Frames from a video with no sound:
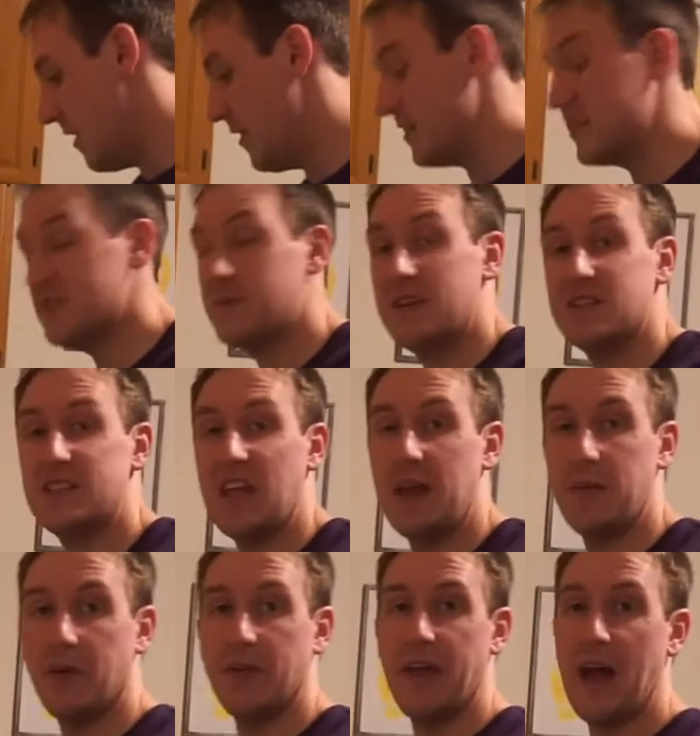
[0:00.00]
This has been a
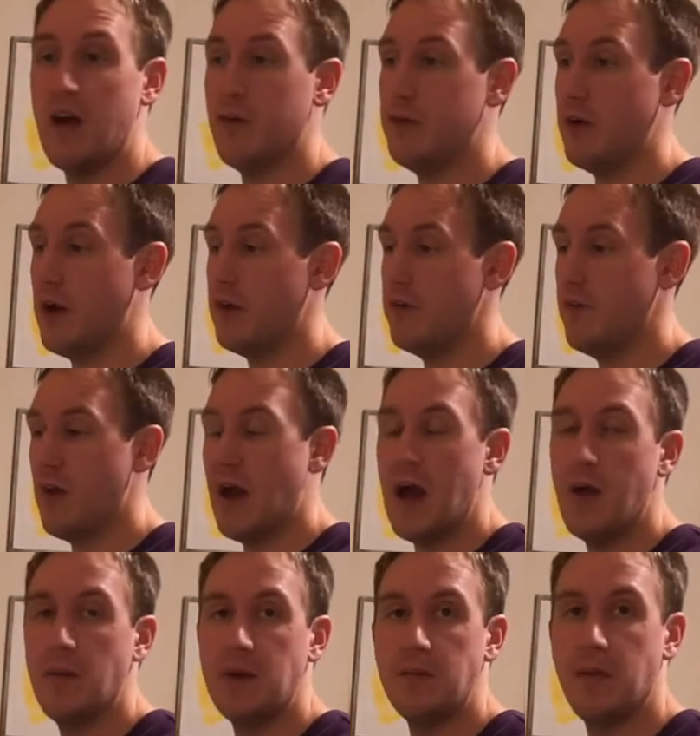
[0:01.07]
staple now for I don't even know
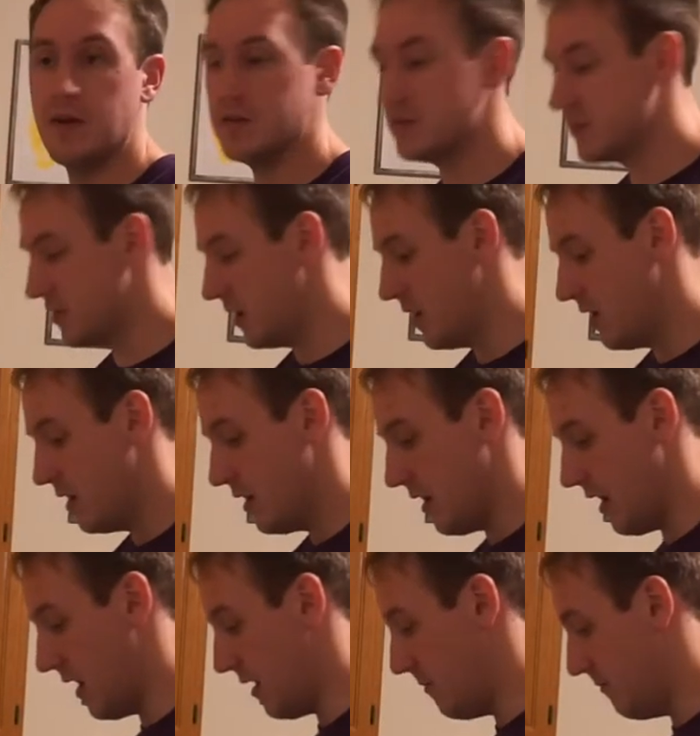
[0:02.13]
how many months,
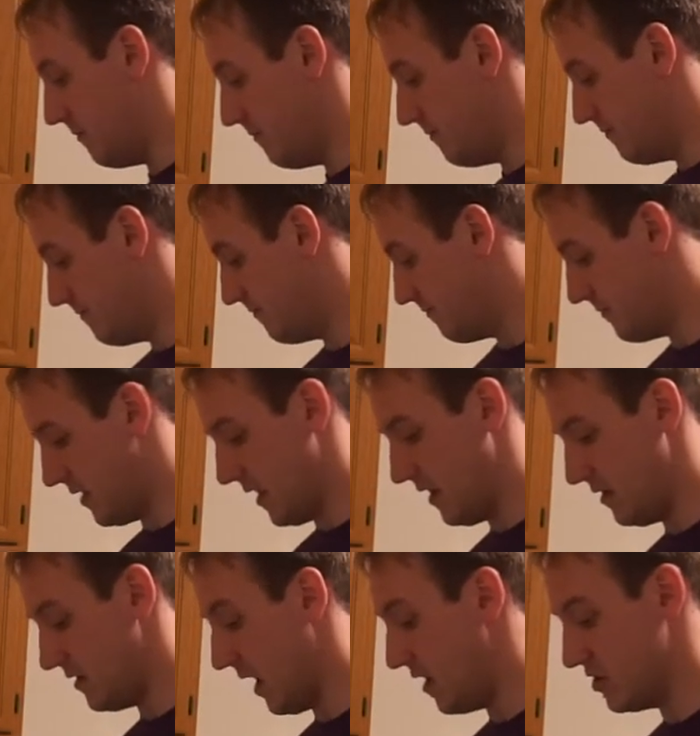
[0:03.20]

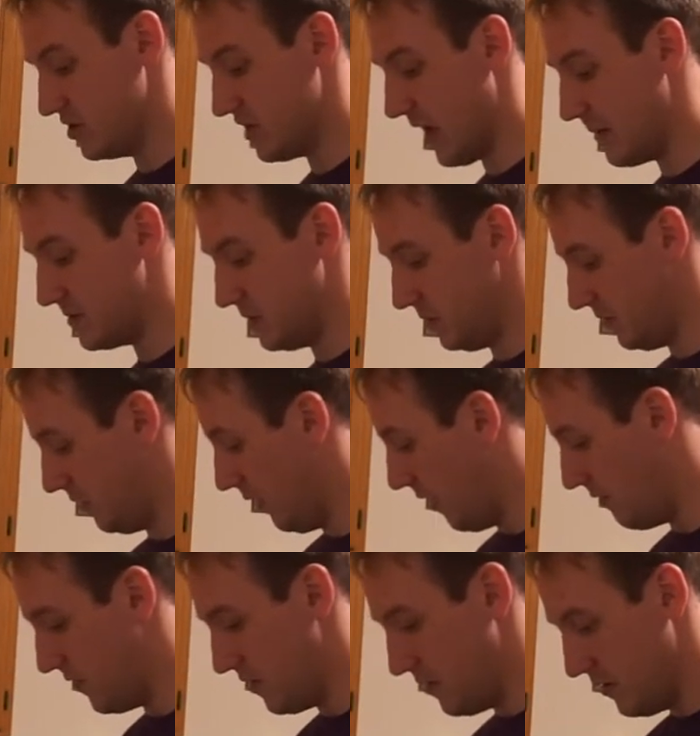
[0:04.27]
and I just absolutely
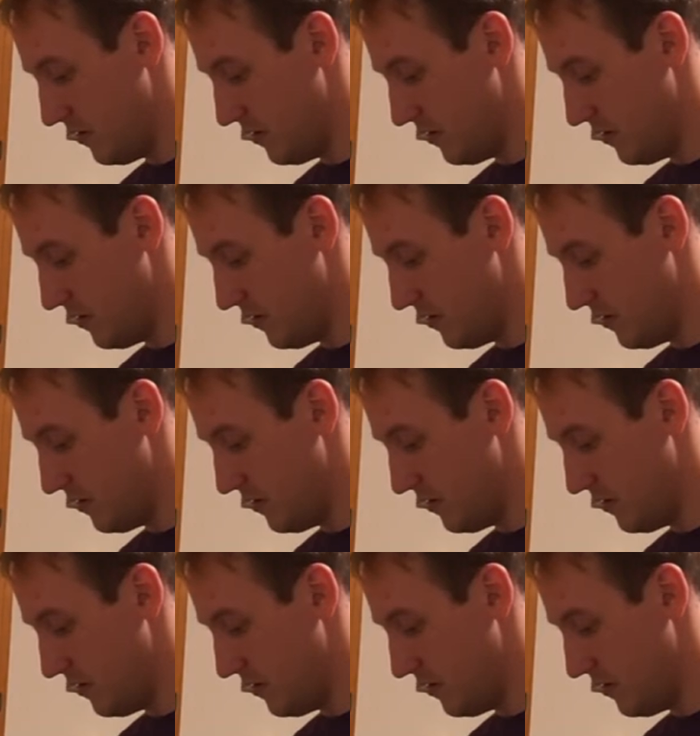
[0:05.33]
love it.